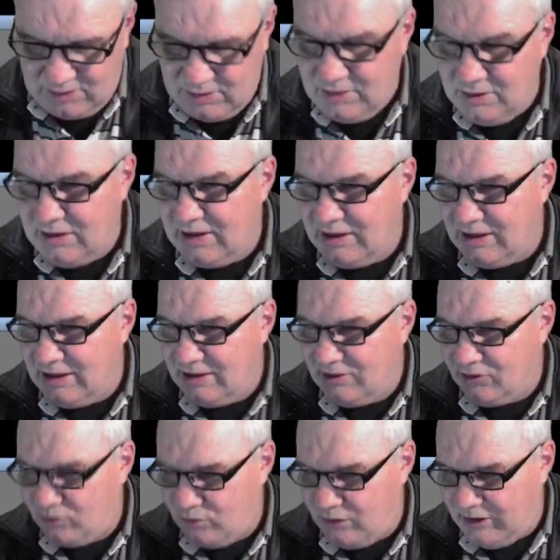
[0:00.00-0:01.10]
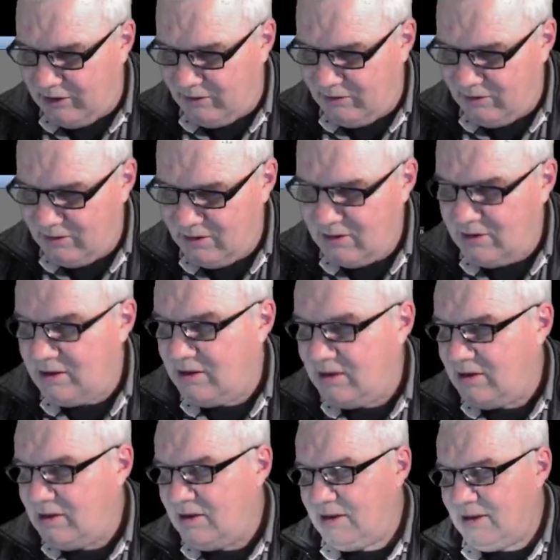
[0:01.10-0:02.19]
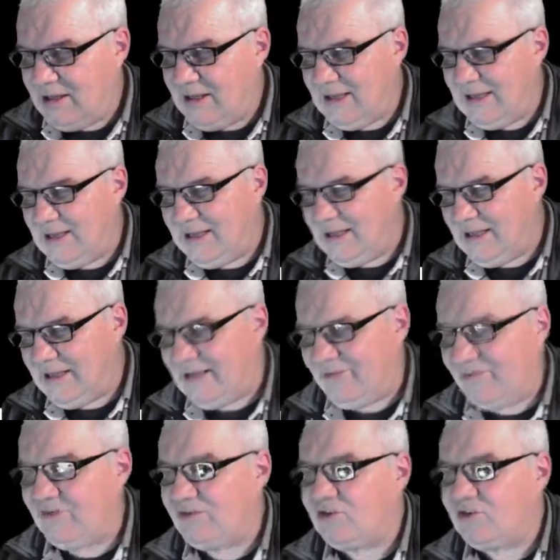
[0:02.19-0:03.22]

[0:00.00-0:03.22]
as well, and